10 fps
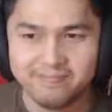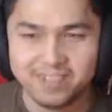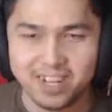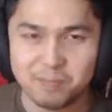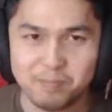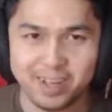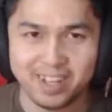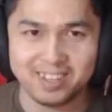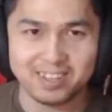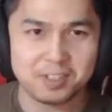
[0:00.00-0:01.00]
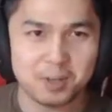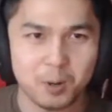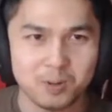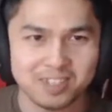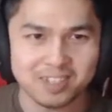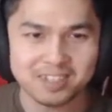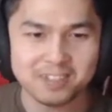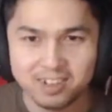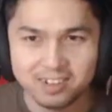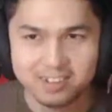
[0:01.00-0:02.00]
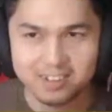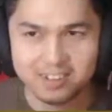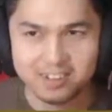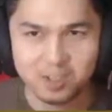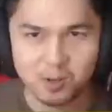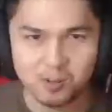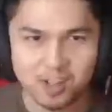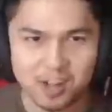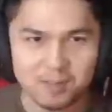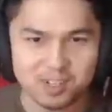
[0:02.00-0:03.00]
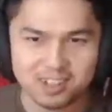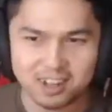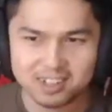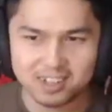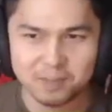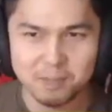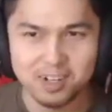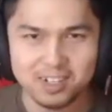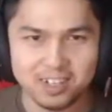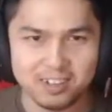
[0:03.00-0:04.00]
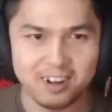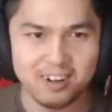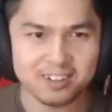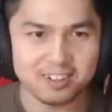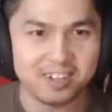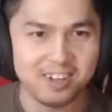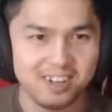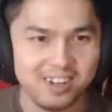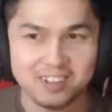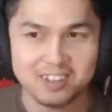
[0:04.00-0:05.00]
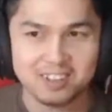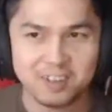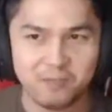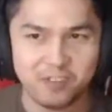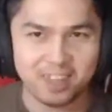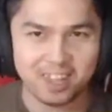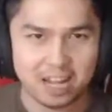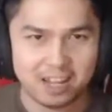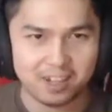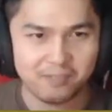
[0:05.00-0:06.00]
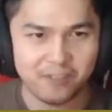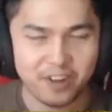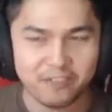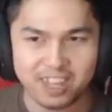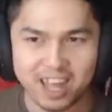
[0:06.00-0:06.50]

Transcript: Look how big this cult is. You know, this whole lot must cost like a million dollars. This can fit like fifty